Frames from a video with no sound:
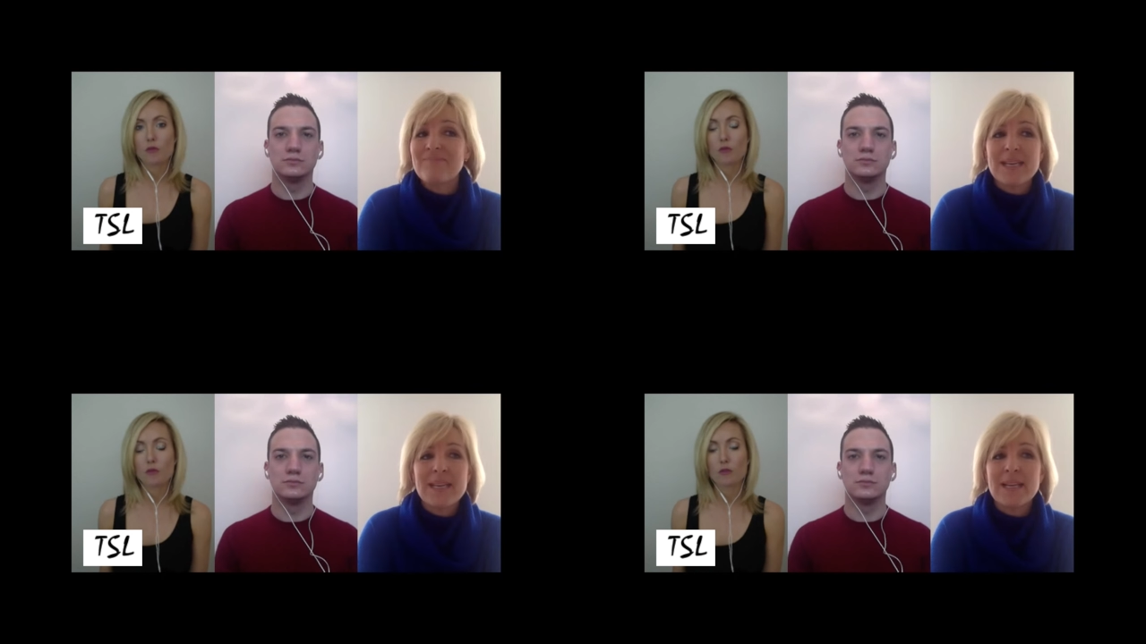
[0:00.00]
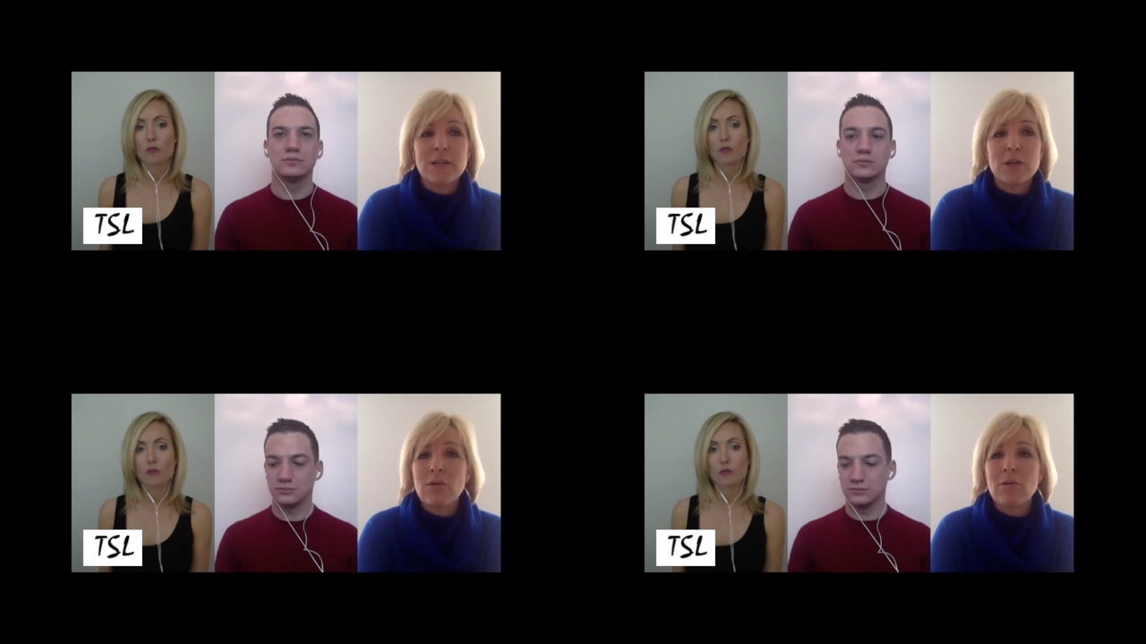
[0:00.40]
Speaker 1: it
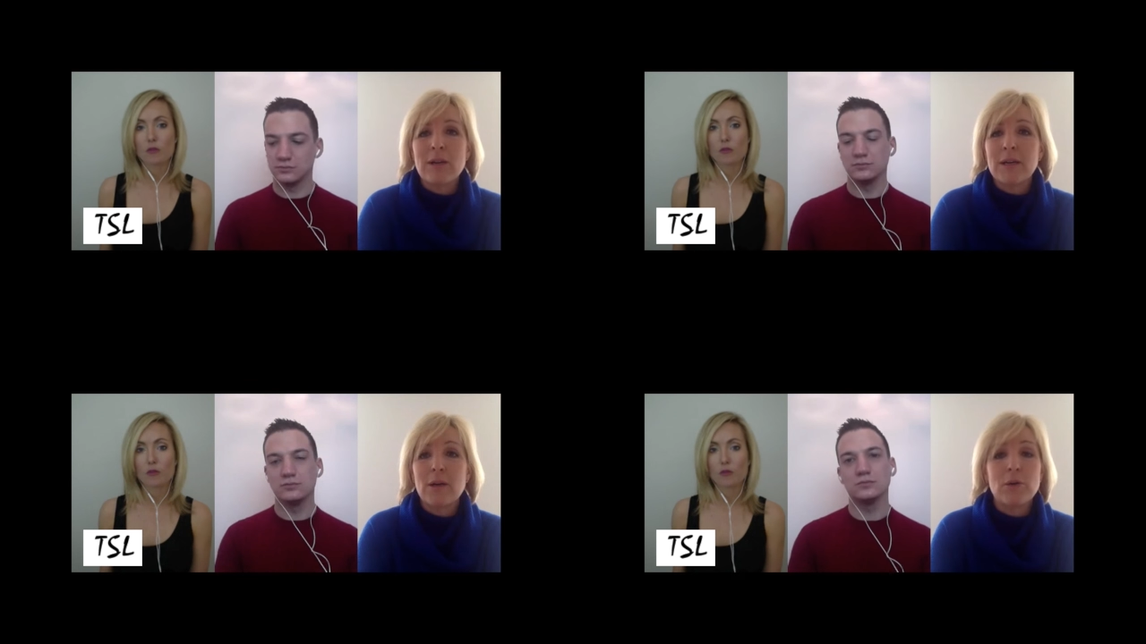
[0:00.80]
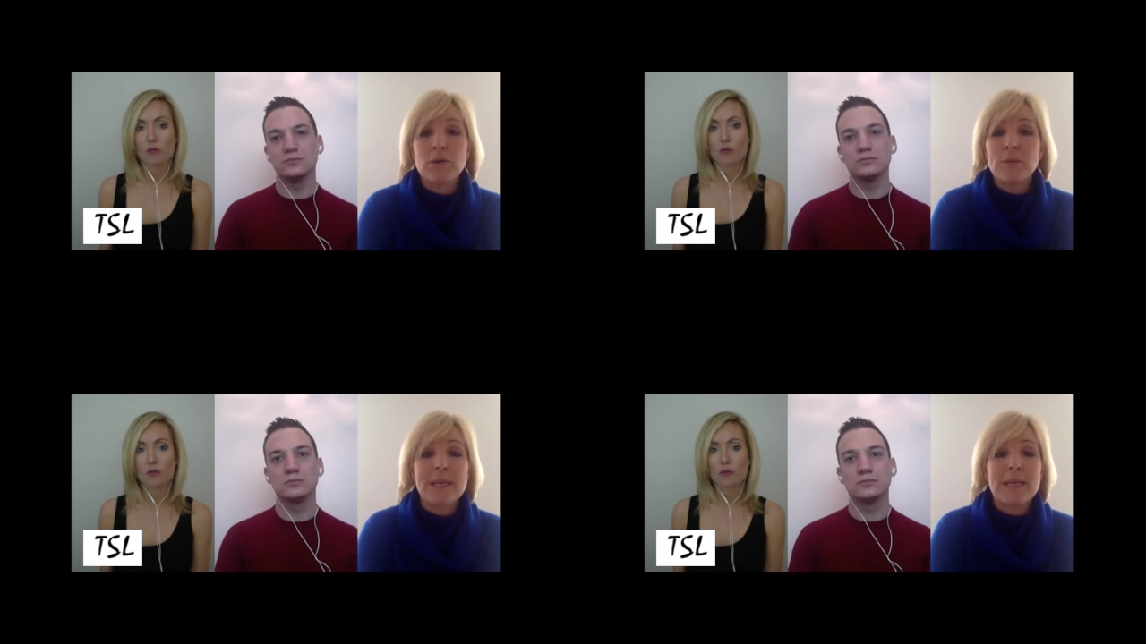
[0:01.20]
can go it can go
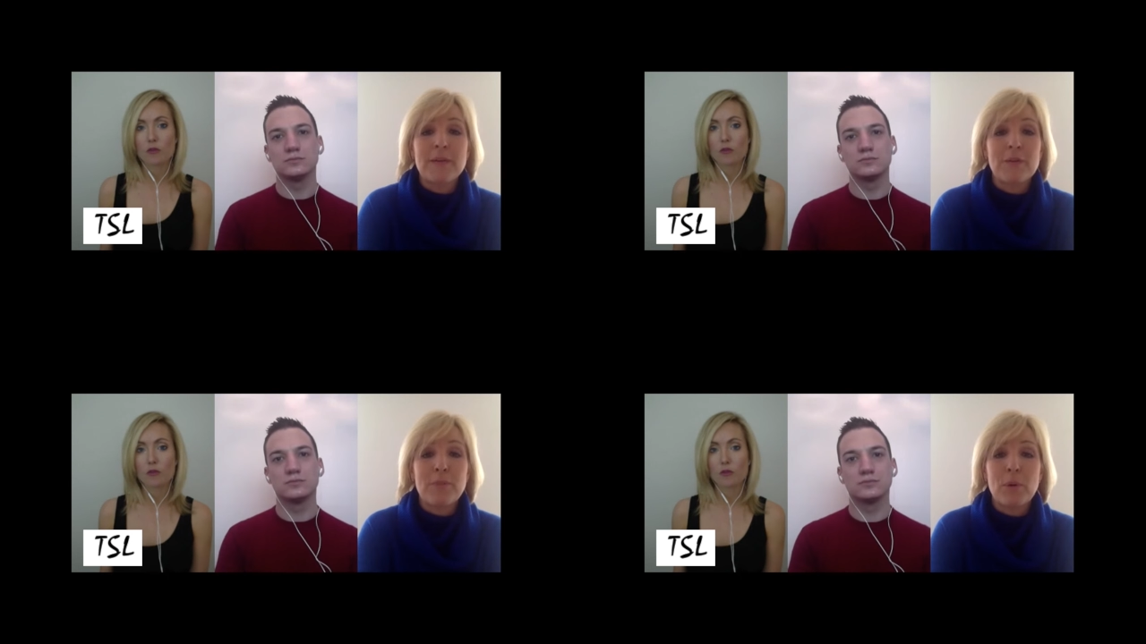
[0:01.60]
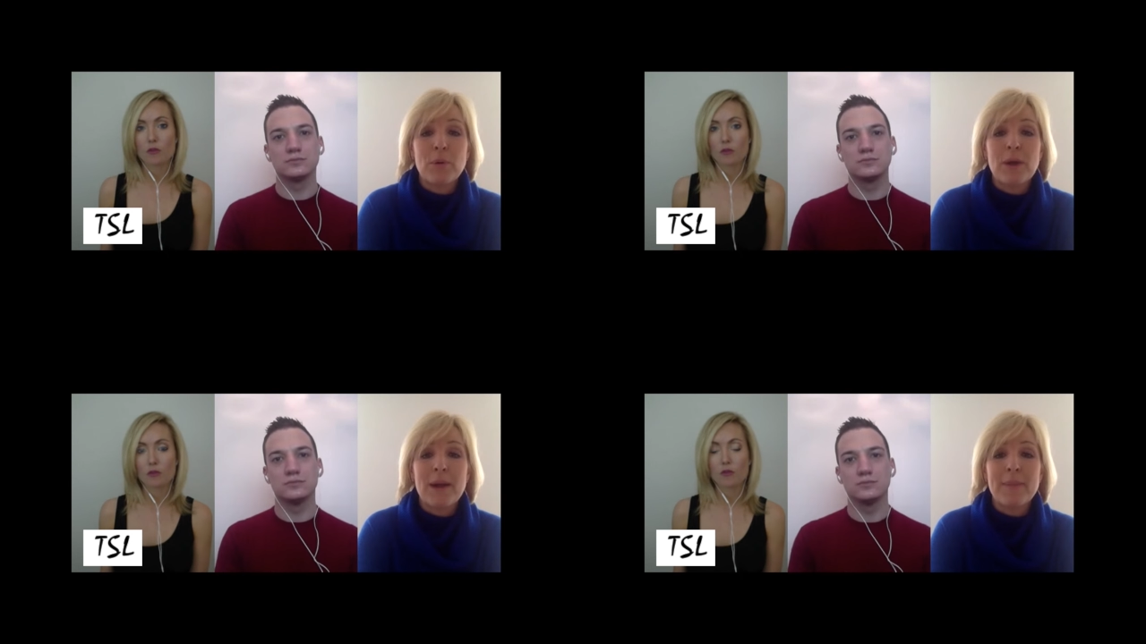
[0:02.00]
at the beginning of a
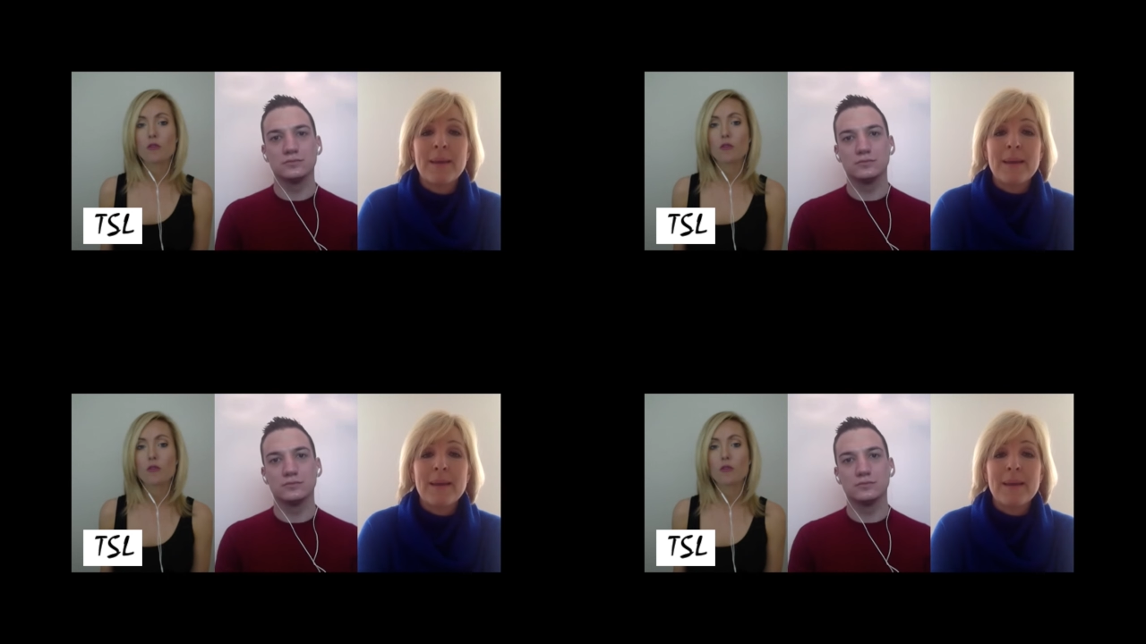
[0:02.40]
program.